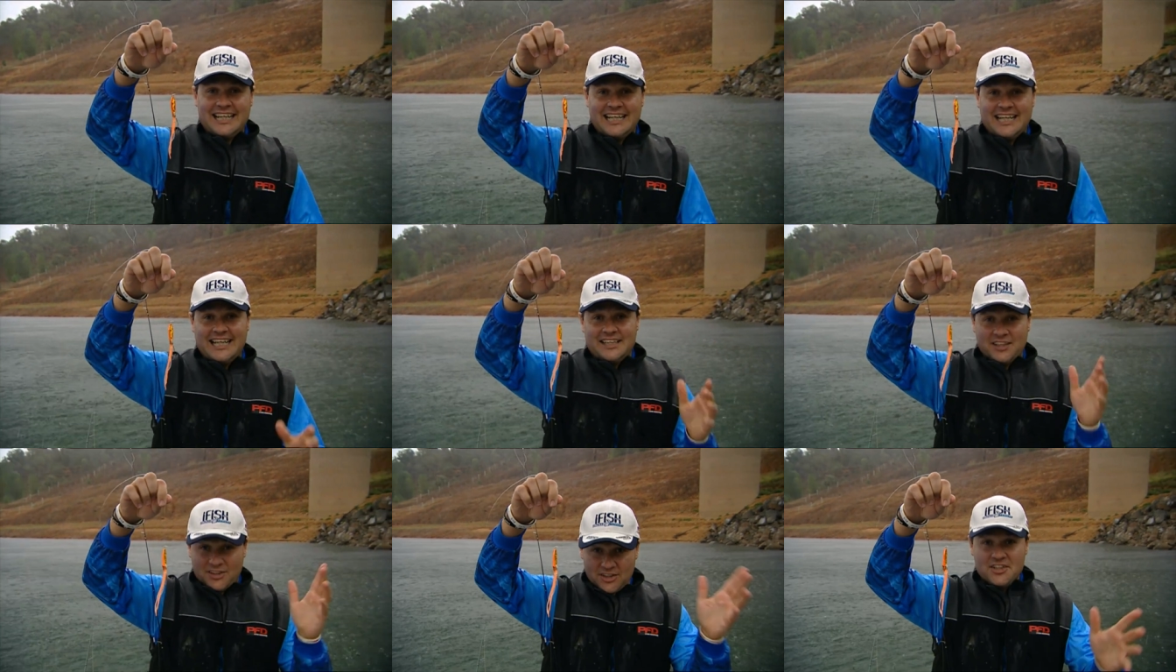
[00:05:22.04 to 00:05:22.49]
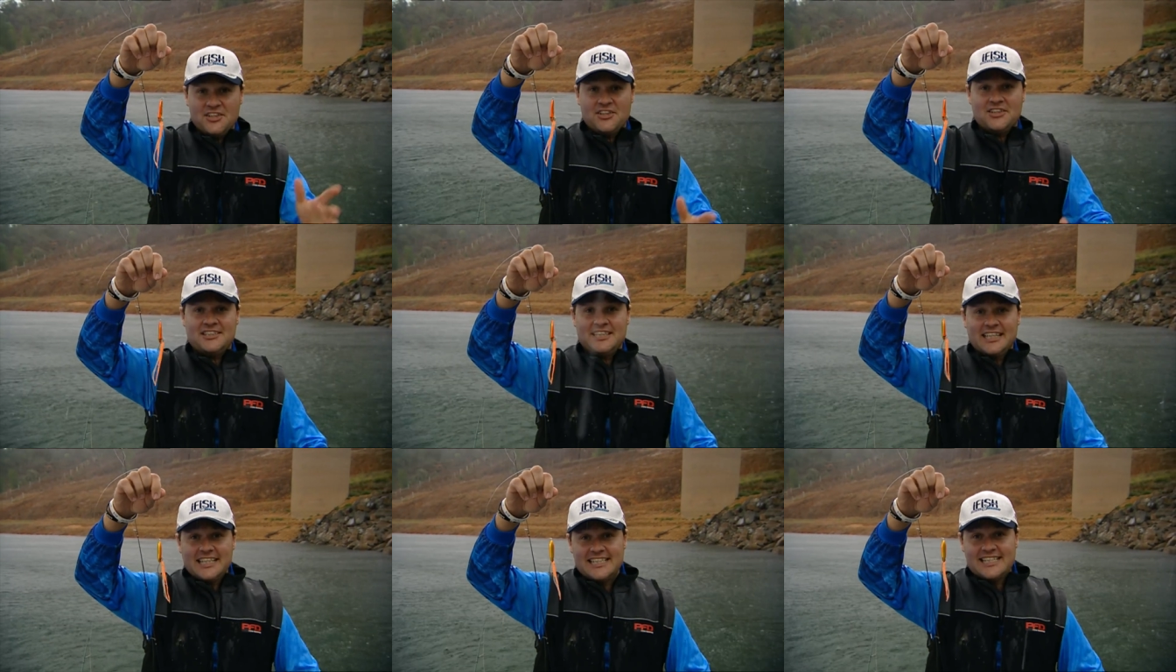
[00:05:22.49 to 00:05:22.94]
The good news
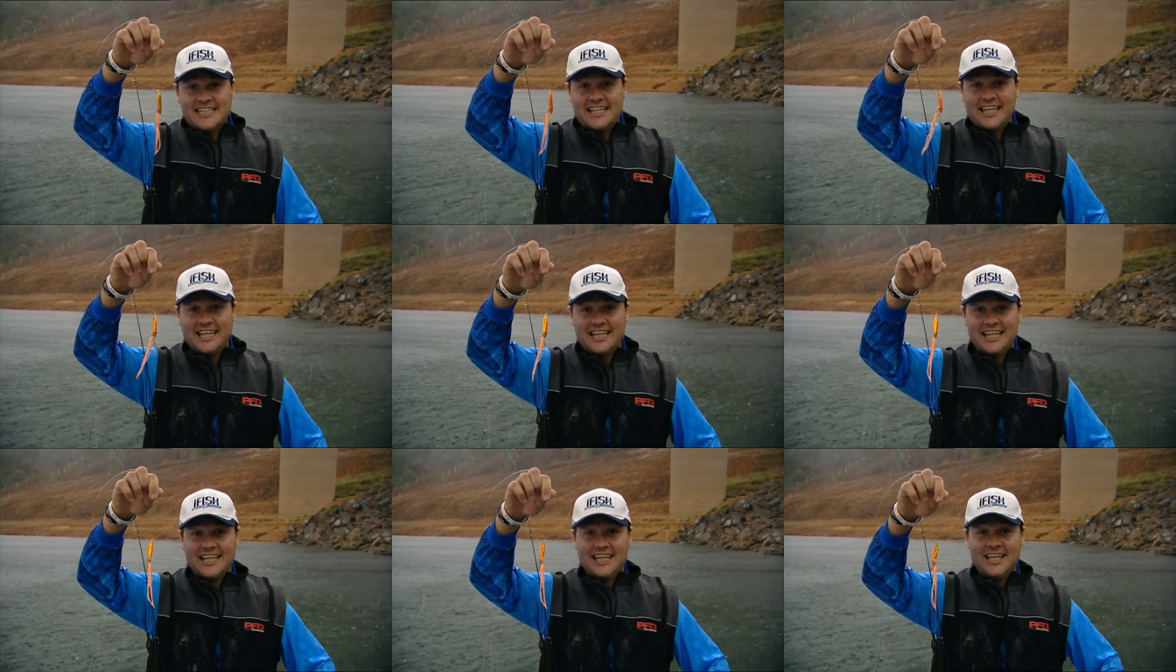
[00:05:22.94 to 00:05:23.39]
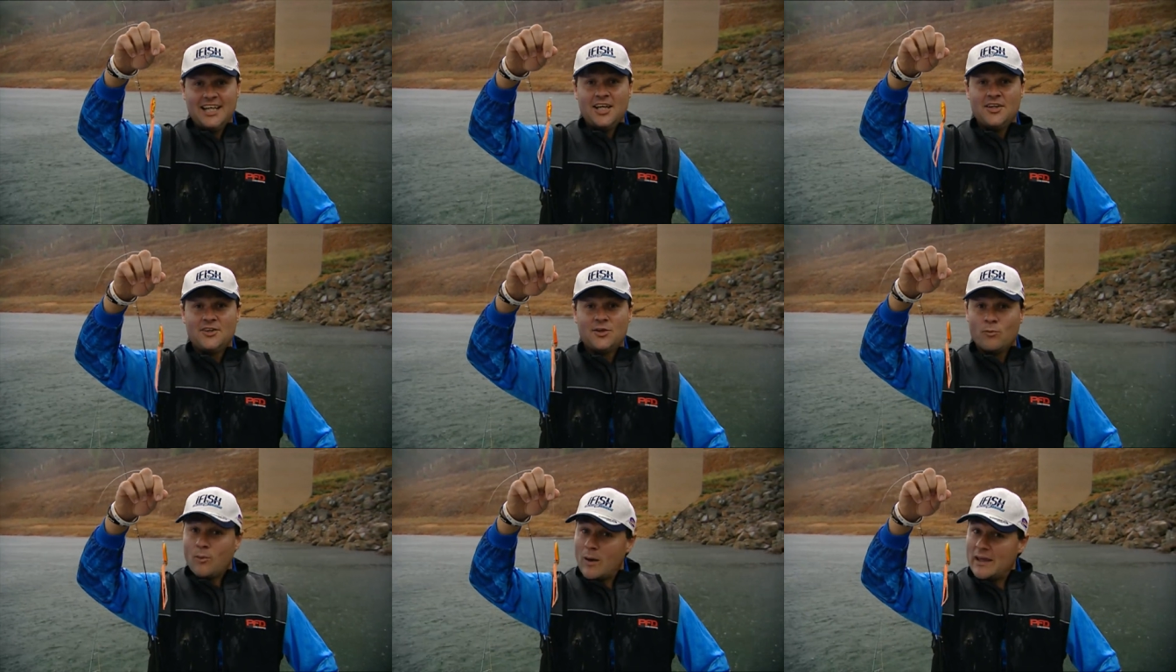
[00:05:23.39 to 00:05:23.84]
is,
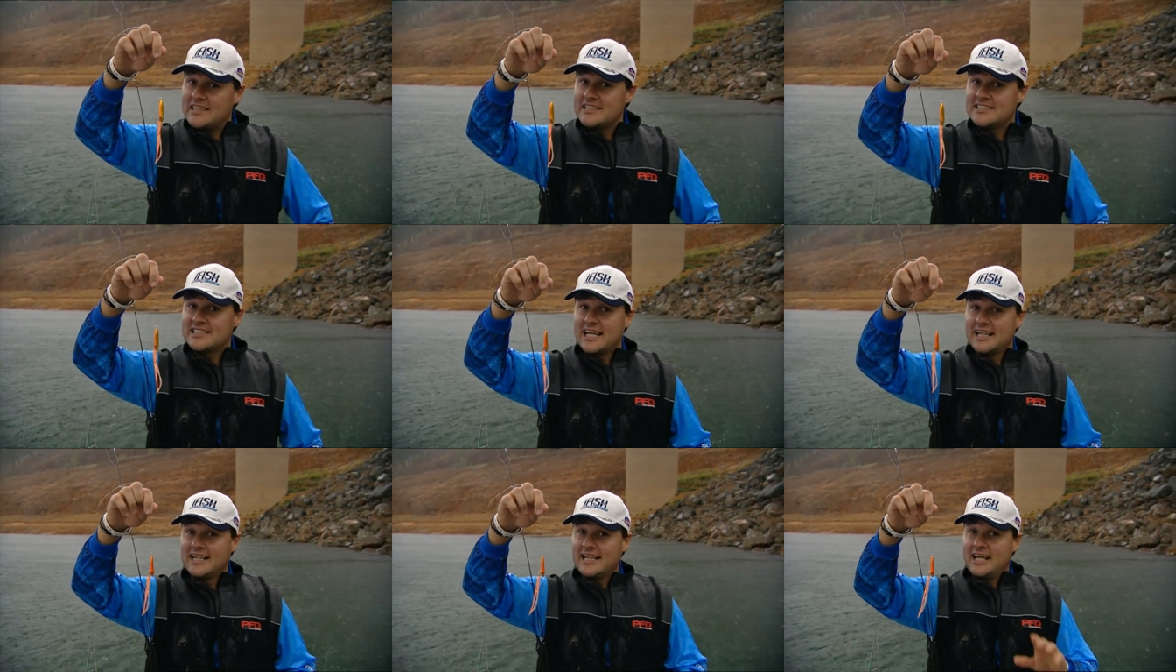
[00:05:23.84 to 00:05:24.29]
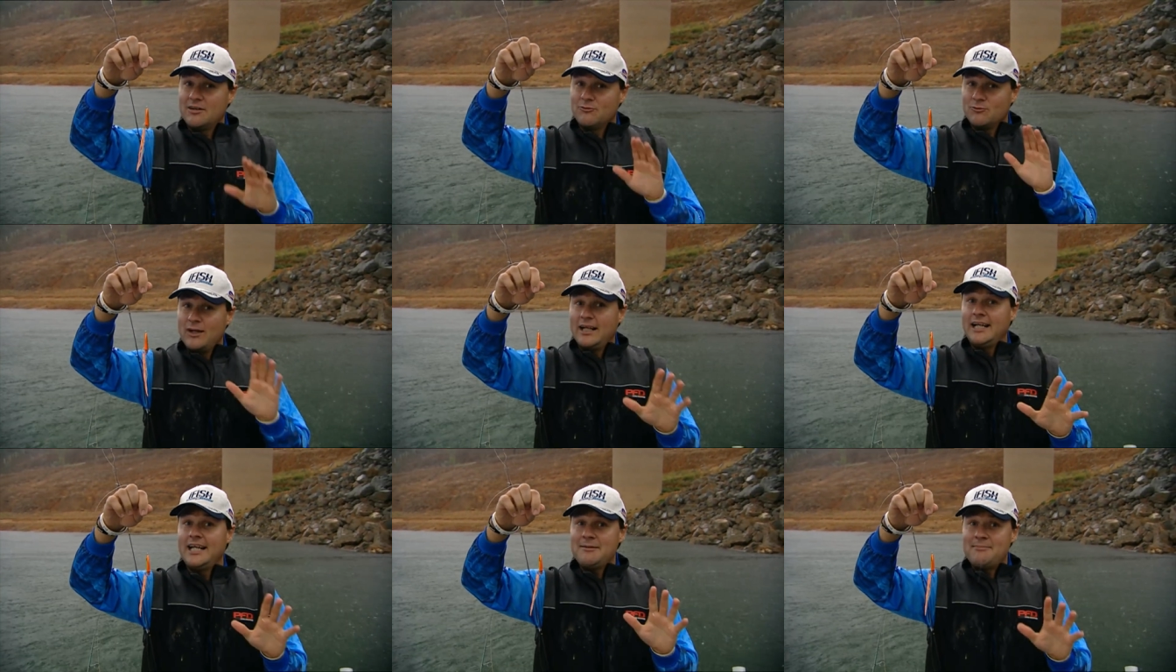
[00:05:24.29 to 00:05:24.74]
the weather's gonna get
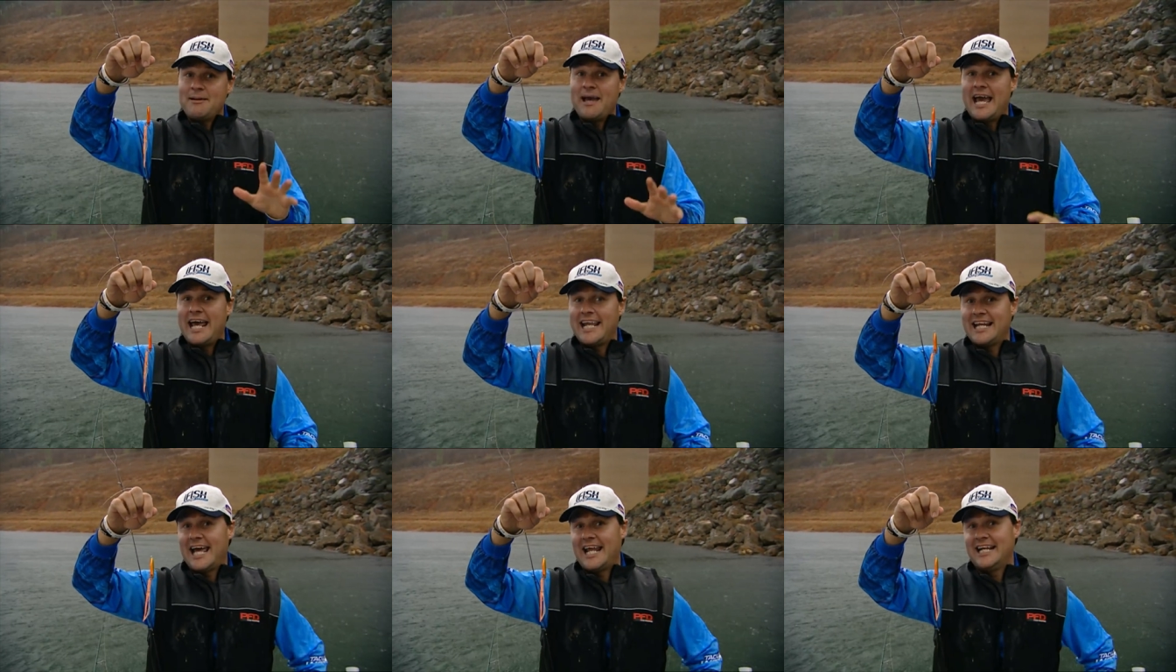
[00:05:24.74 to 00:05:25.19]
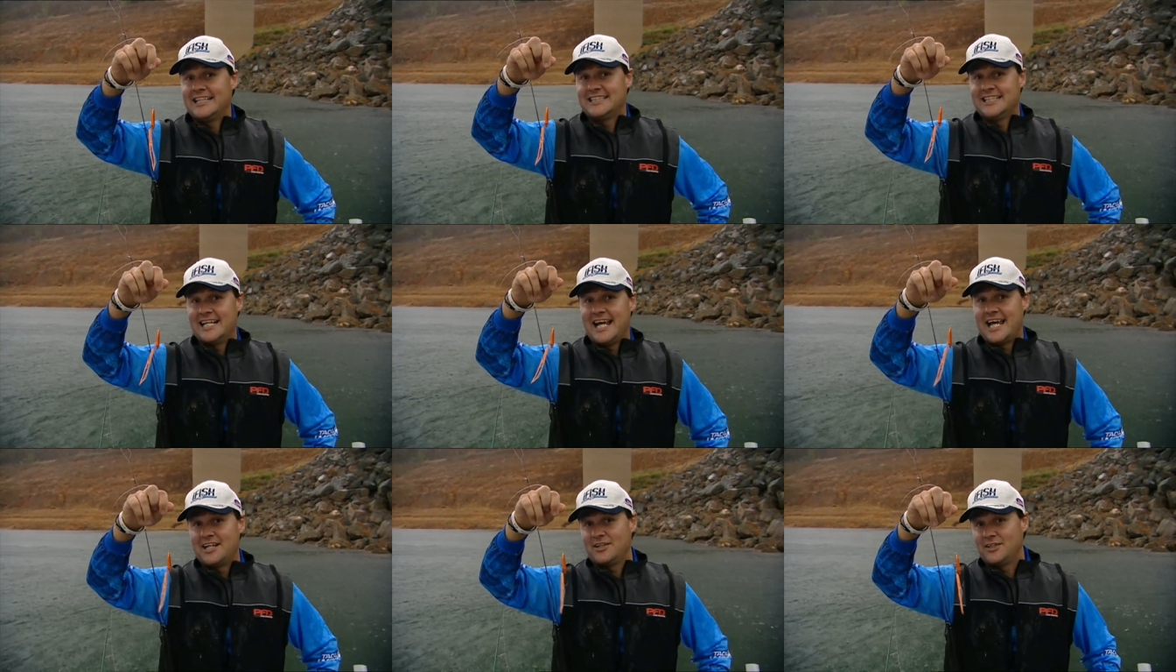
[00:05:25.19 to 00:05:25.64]
really bad later
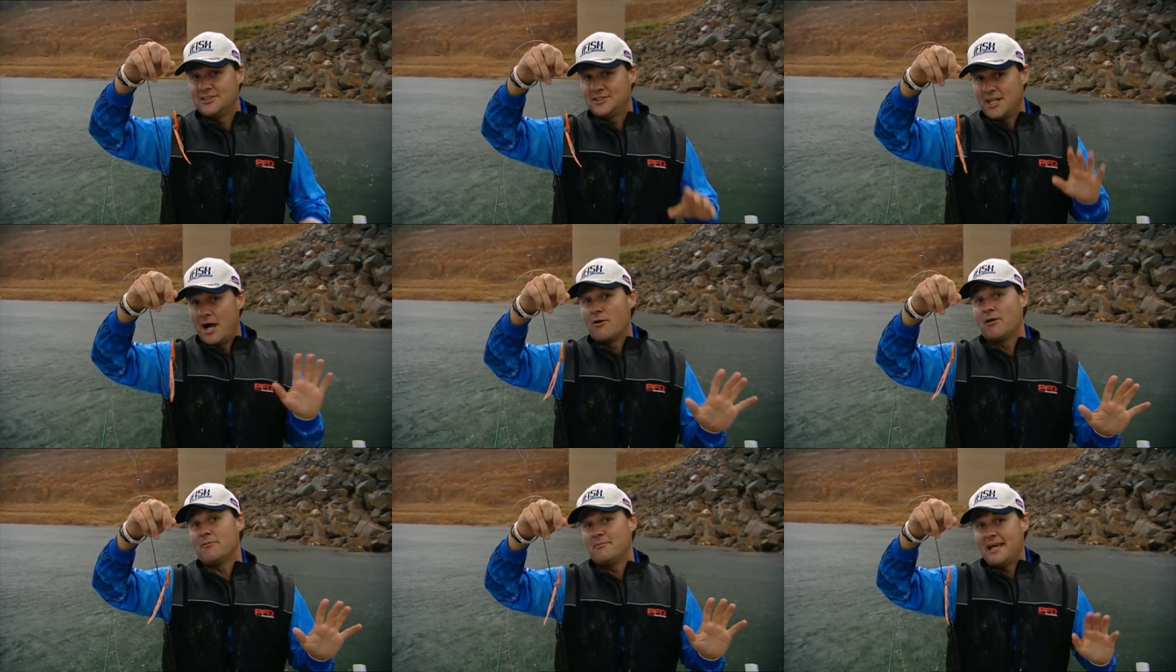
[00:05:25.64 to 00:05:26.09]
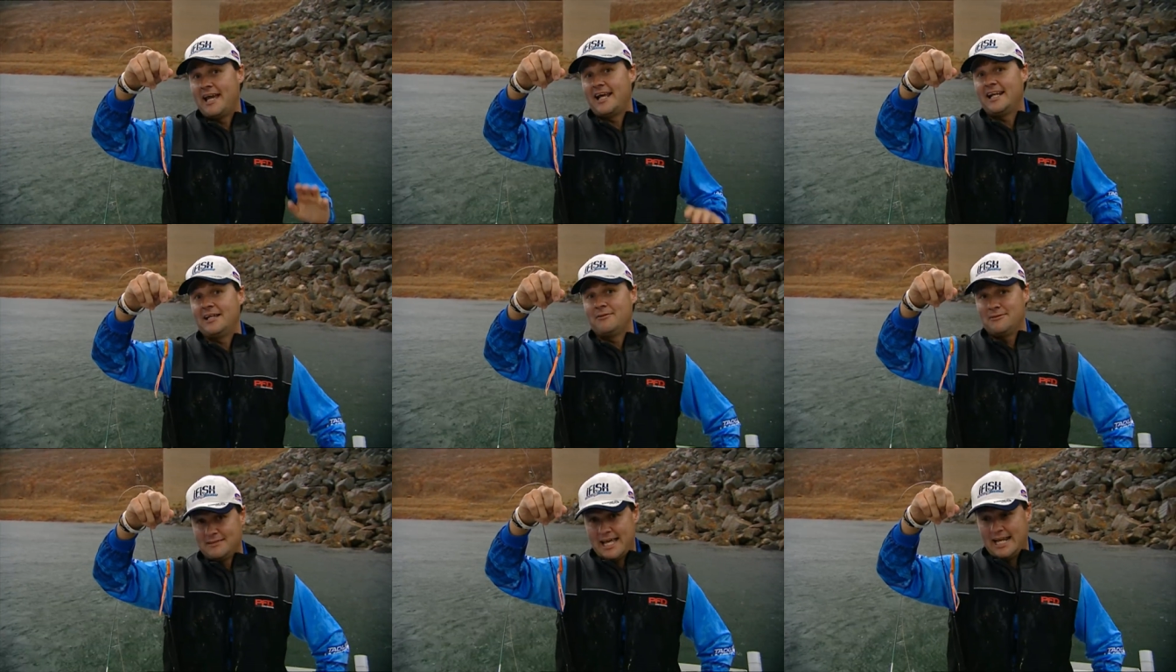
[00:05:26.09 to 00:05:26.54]
today, and I don't wanna be out
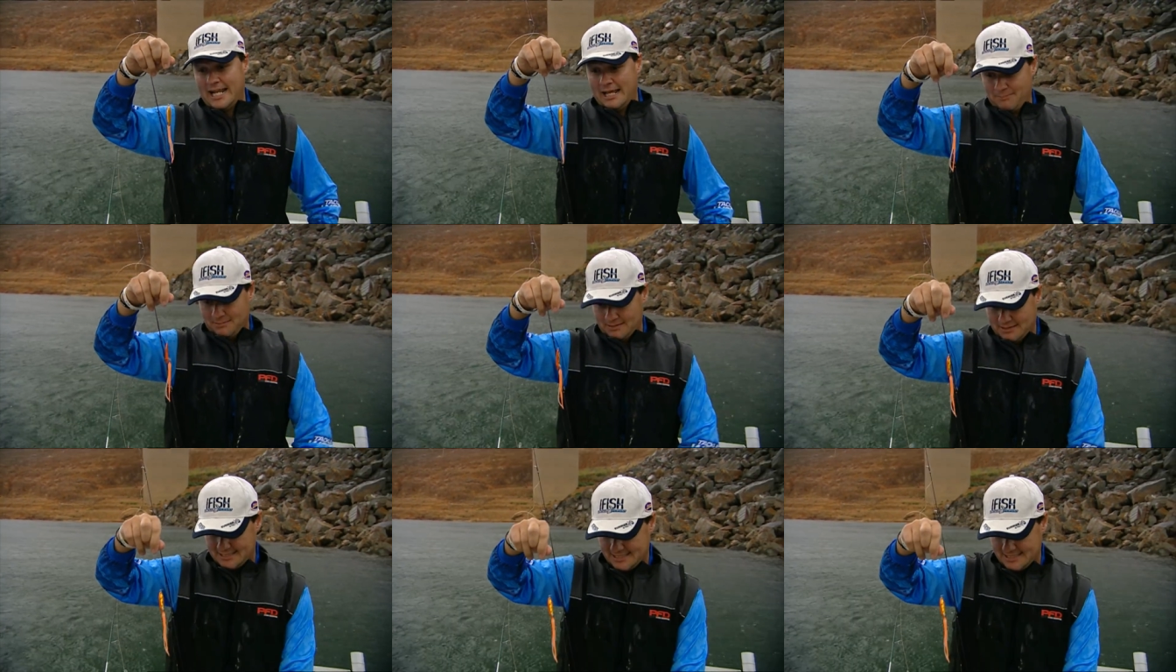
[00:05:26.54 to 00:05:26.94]
here when that happens.